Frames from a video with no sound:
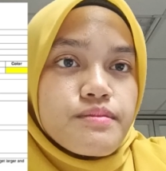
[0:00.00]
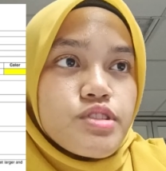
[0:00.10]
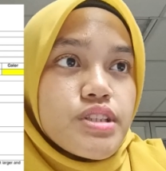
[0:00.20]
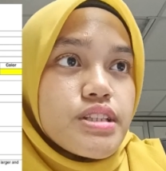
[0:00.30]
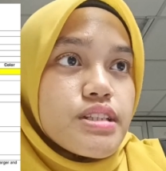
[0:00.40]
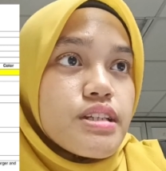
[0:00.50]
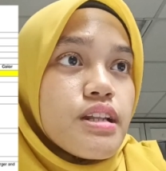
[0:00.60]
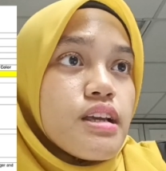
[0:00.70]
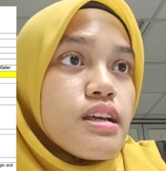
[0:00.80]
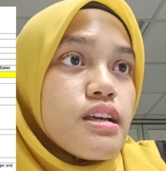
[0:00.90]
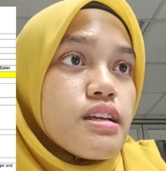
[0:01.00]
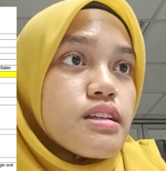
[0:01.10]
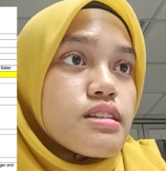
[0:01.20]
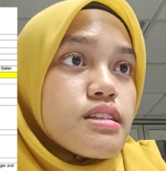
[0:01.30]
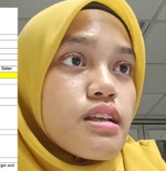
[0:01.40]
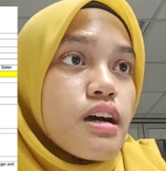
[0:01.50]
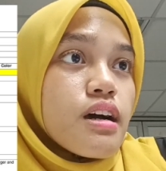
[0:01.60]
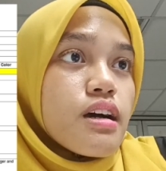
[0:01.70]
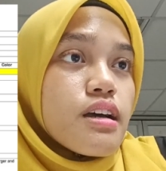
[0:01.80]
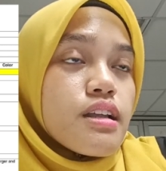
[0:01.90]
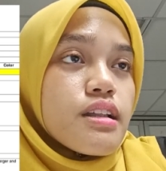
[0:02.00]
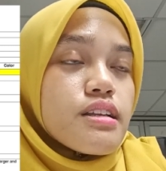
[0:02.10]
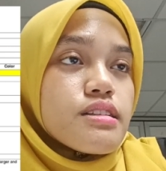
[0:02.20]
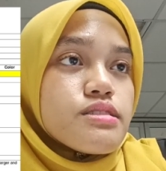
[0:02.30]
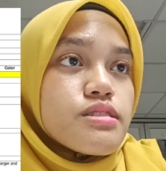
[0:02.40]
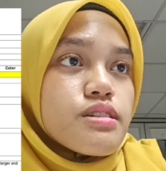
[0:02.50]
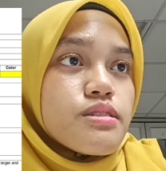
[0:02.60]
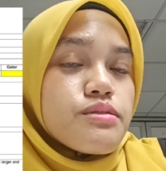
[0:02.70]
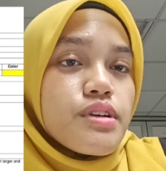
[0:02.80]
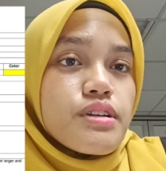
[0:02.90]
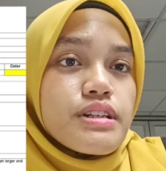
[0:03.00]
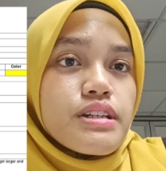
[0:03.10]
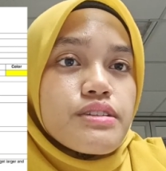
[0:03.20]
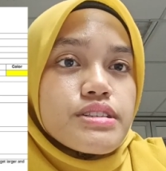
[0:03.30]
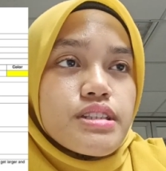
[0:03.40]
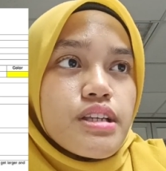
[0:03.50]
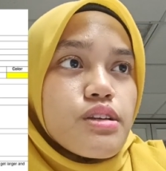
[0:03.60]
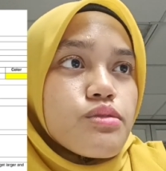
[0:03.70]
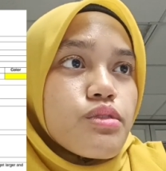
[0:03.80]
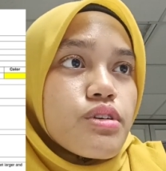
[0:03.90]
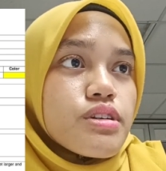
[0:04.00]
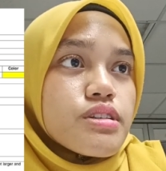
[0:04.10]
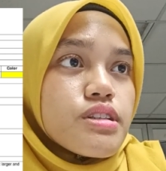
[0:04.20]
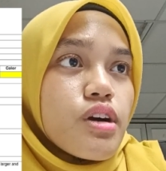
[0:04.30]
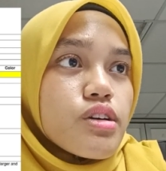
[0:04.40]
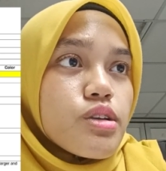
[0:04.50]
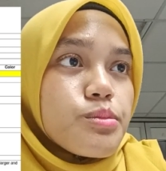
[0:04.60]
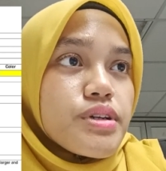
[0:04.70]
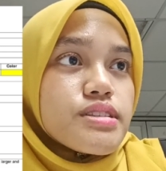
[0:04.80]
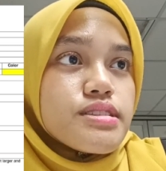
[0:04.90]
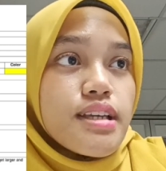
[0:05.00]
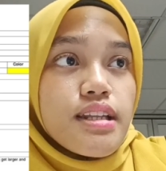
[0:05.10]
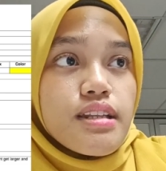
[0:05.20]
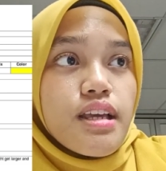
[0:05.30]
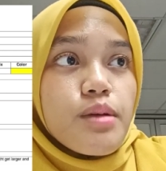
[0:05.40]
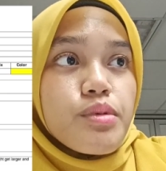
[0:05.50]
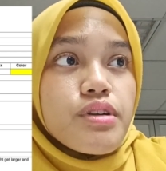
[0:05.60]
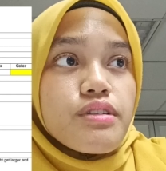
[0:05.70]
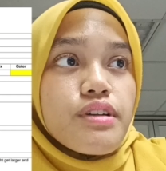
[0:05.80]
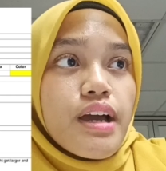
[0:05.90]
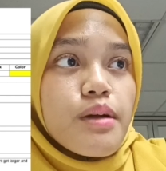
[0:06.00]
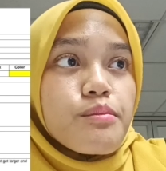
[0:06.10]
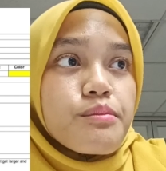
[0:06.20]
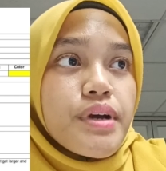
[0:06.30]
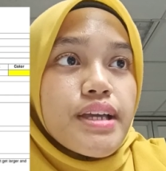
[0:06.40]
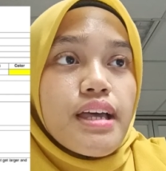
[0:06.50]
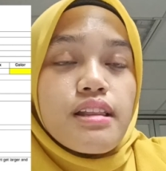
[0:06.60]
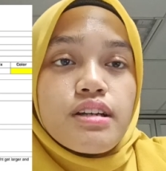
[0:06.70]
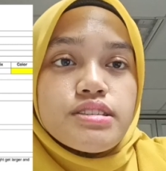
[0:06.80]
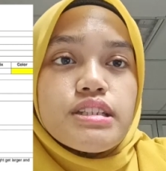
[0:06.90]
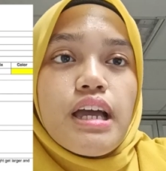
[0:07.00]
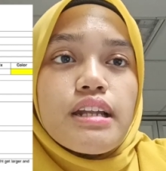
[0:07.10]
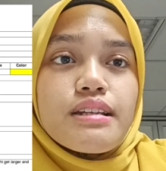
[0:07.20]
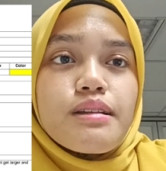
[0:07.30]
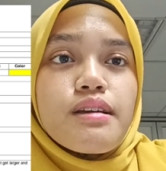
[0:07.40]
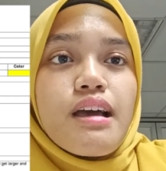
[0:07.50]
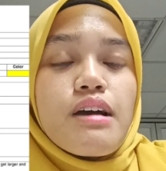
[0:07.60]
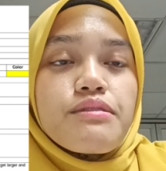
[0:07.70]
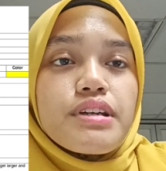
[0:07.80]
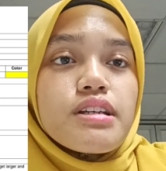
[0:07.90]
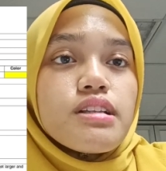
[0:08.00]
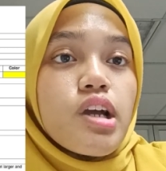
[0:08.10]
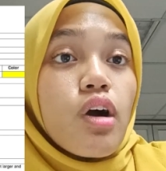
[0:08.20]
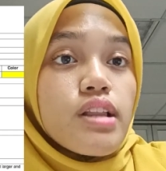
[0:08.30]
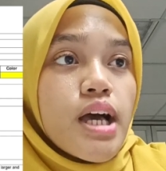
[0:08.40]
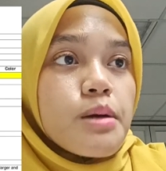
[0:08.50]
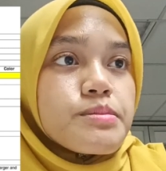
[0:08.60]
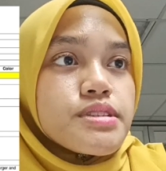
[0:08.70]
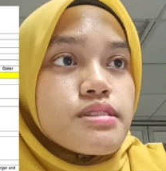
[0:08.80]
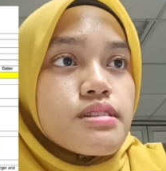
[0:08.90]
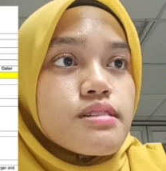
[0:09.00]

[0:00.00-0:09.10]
treated, it is very risky for the occupants, and the apron crack might get larger and finally collapse.